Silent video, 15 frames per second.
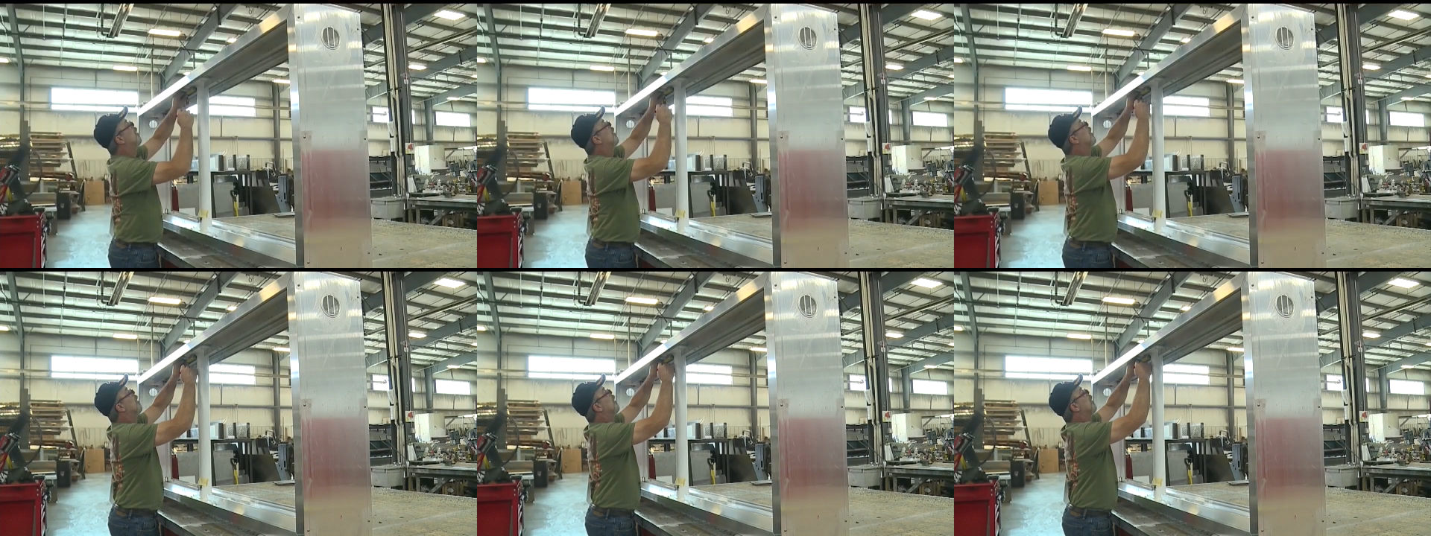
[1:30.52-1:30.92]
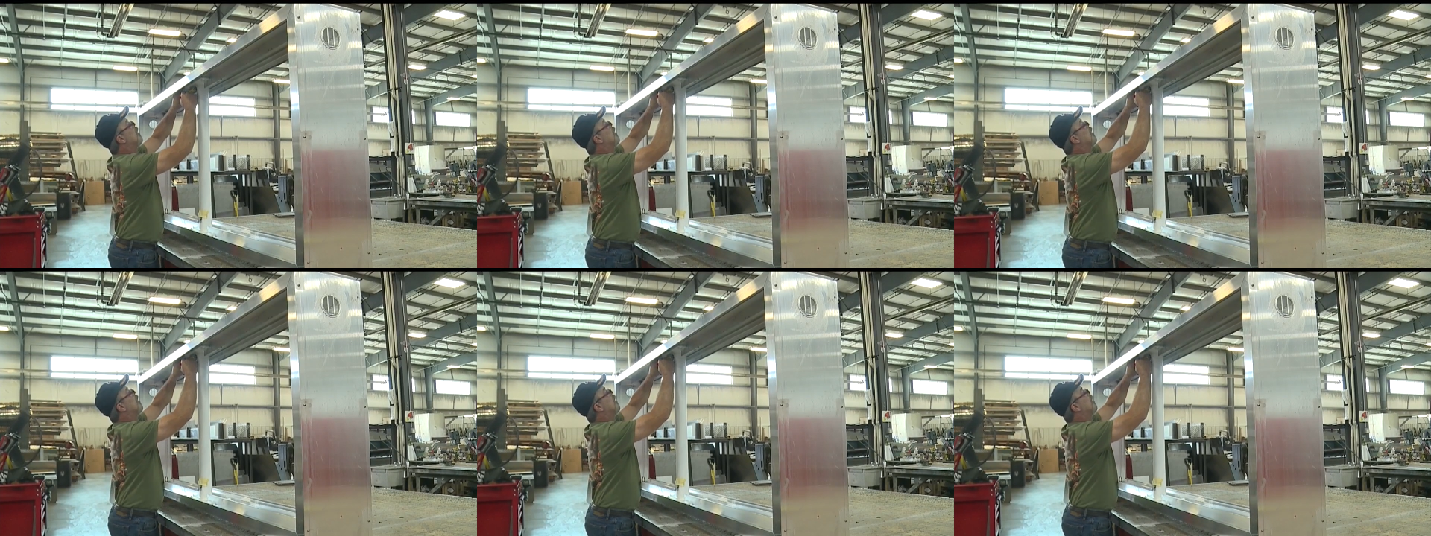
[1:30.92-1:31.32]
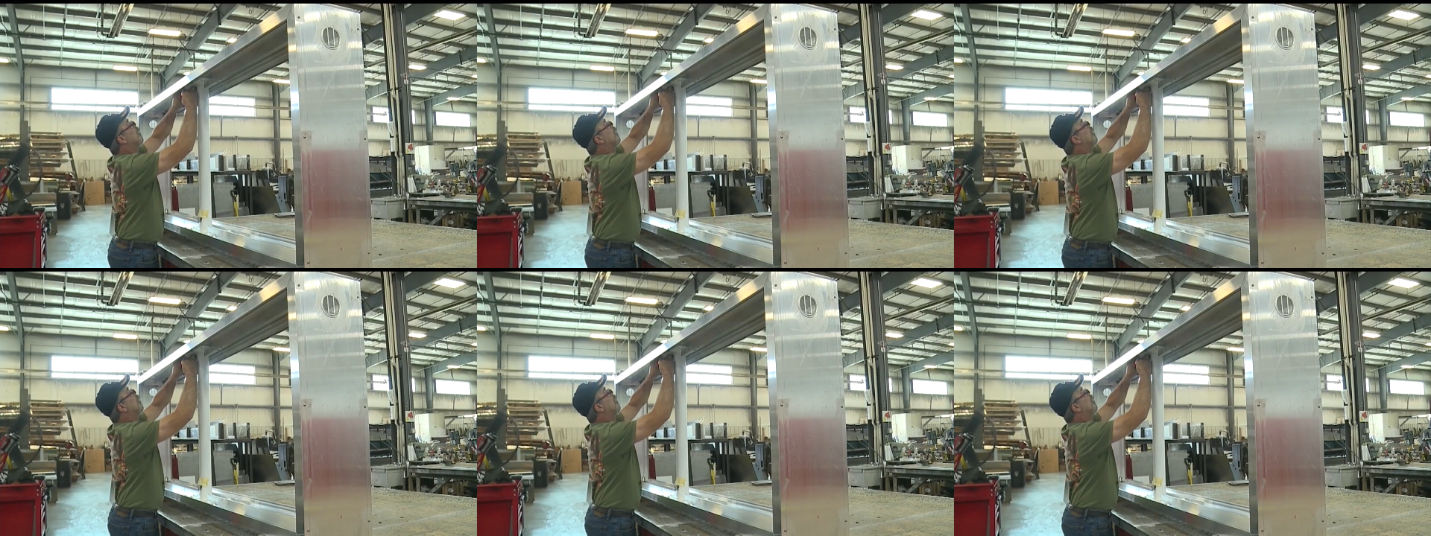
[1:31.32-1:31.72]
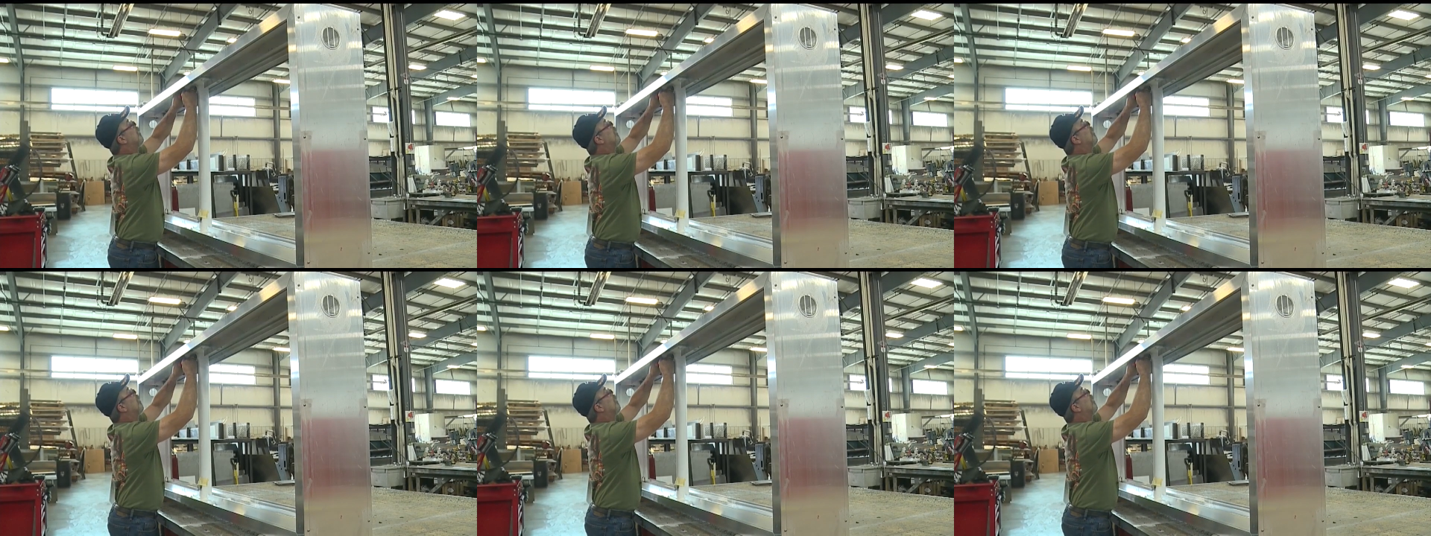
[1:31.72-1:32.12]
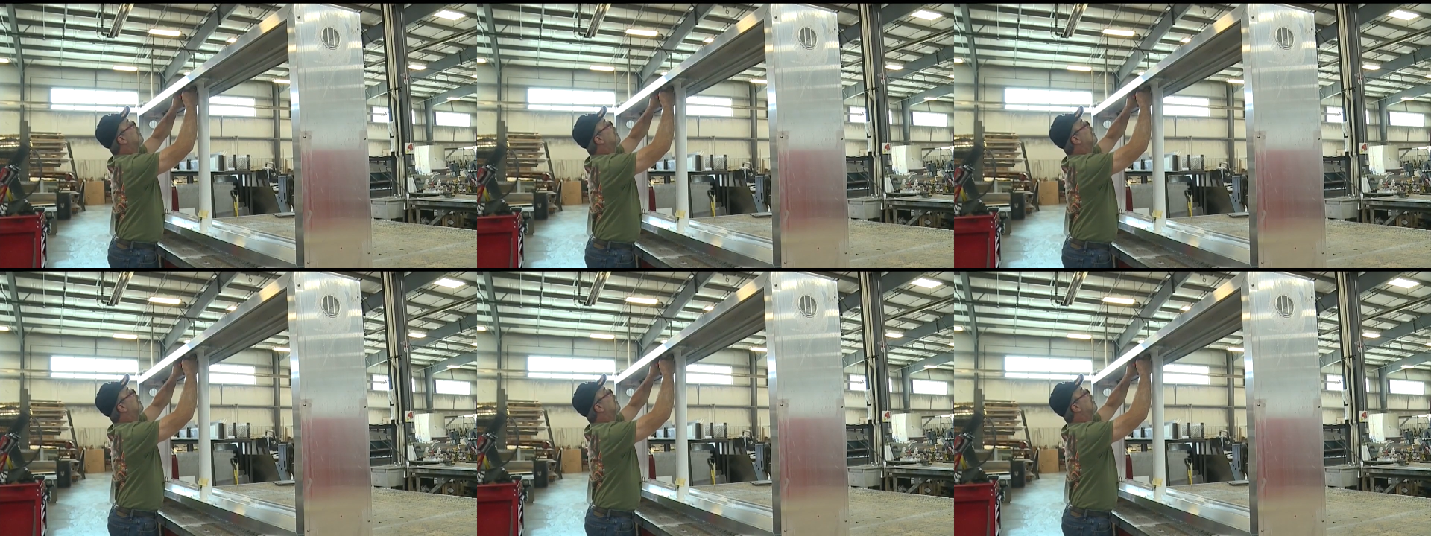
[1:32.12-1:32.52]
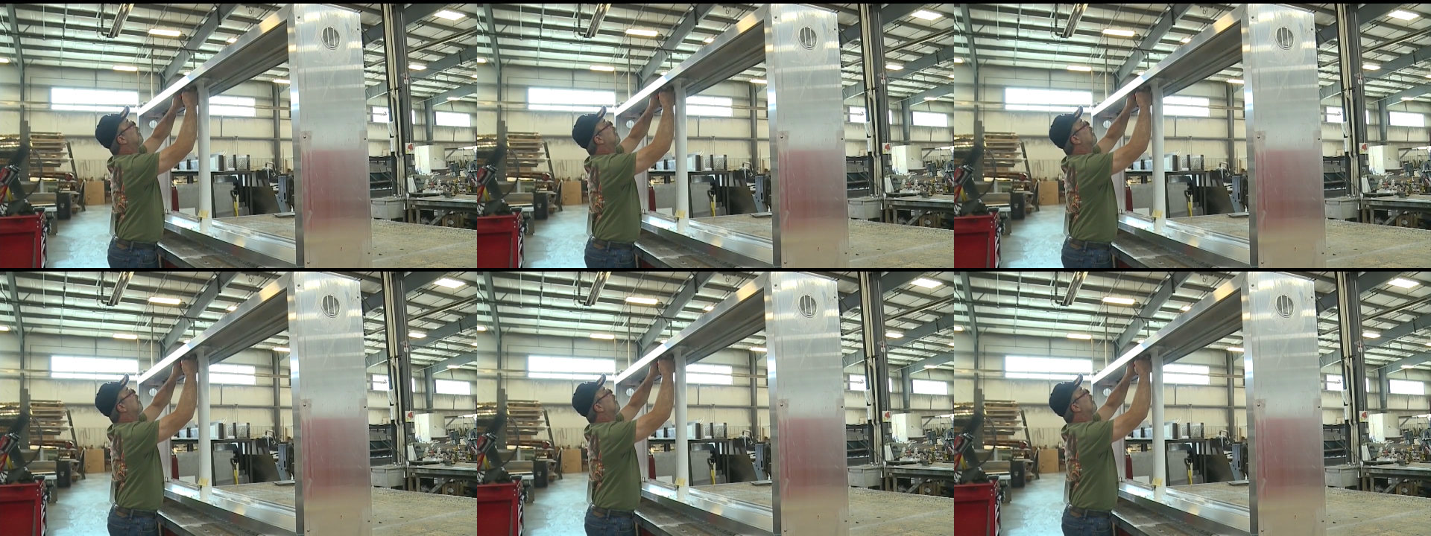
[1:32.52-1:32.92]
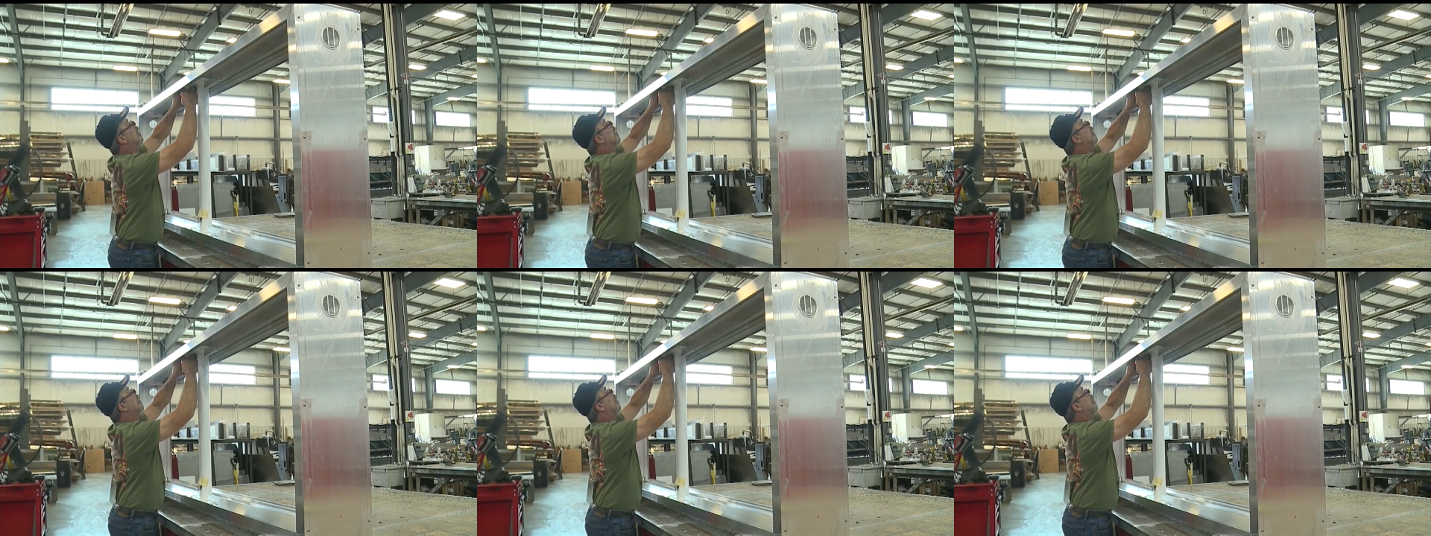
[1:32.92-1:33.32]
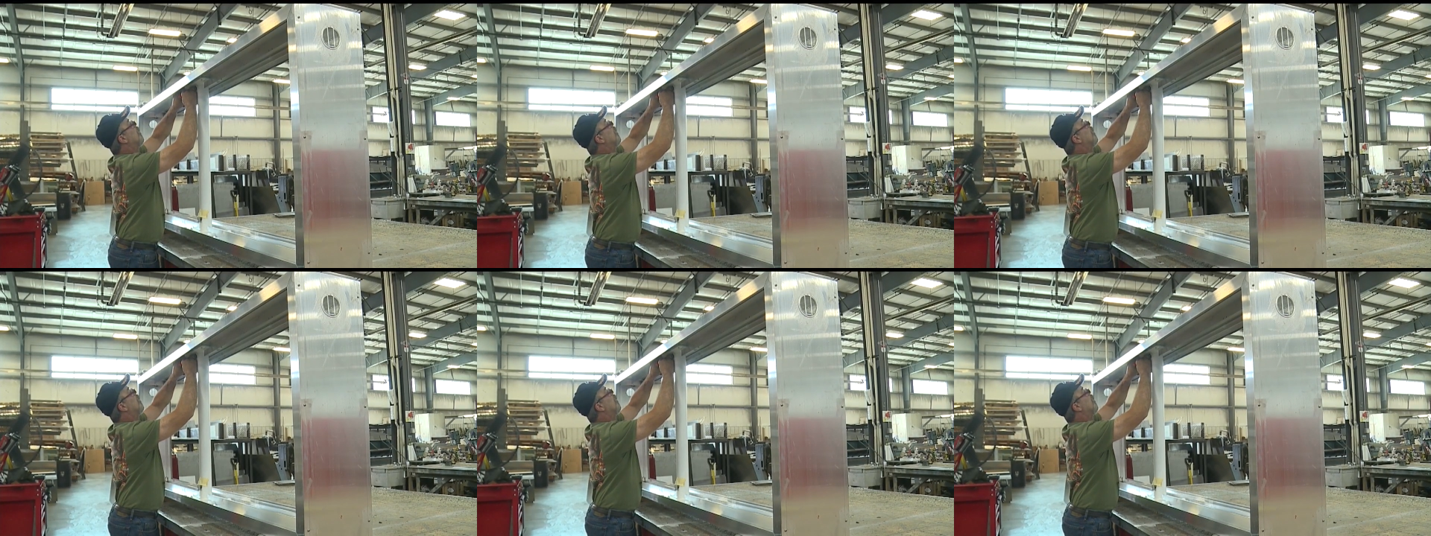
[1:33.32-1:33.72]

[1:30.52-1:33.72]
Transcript: Nobody's mouth can be seen.